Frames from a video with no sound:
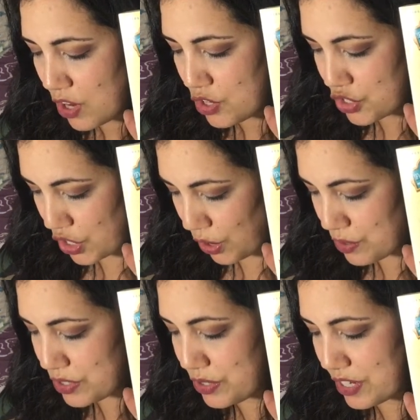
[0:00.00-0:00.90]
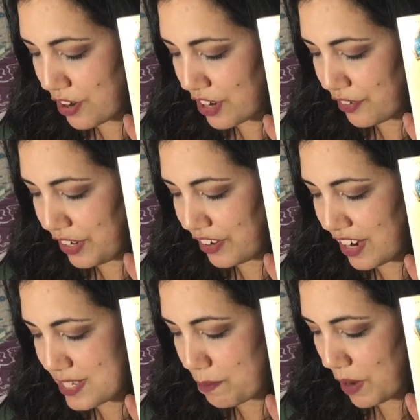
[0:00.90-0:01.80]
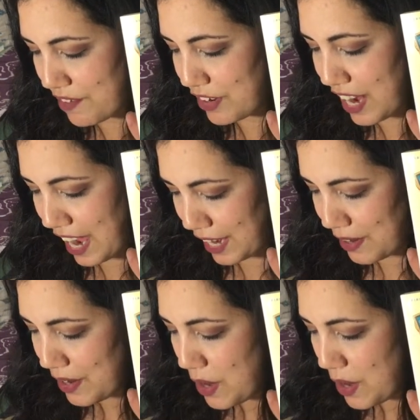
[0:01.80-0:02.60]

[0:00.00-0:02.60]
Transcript: shows to start a career as a private eye.